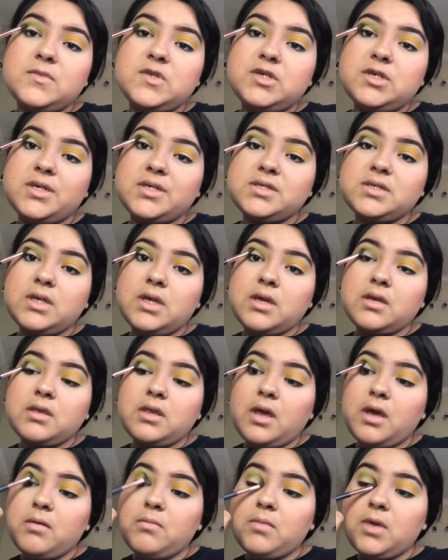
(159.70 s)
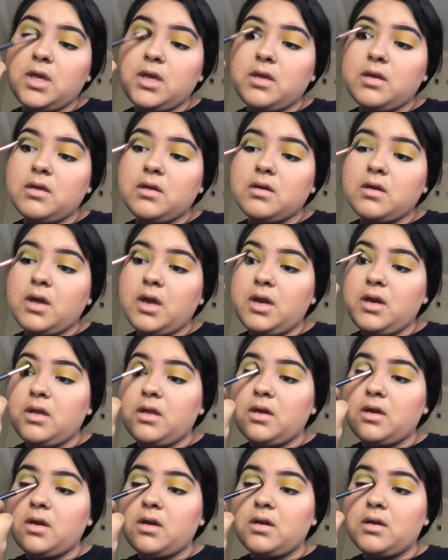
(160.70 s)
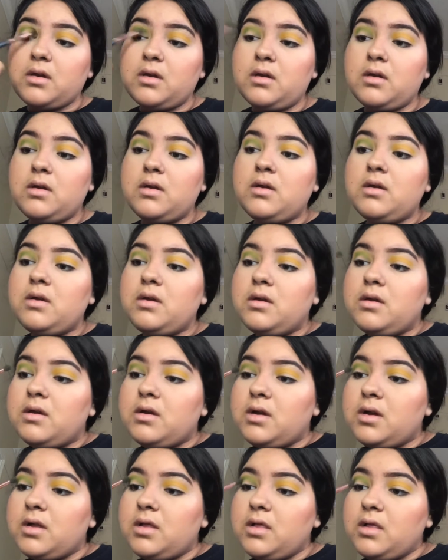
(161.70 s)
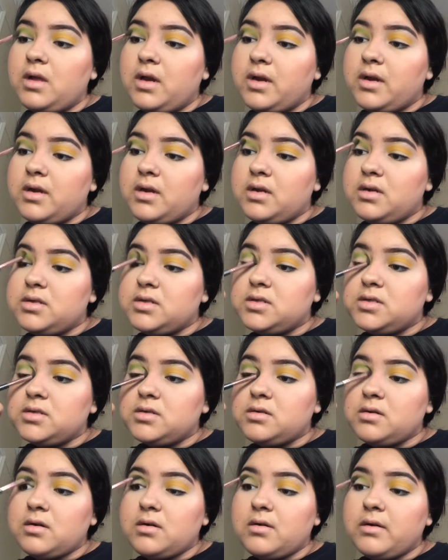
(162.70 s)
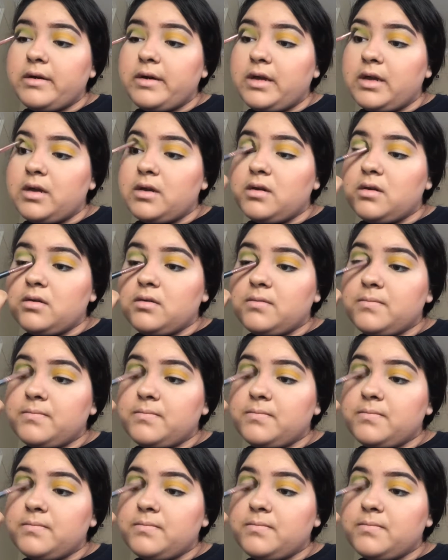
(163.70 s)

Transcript: Just like that. Make it kind of like a lightish green.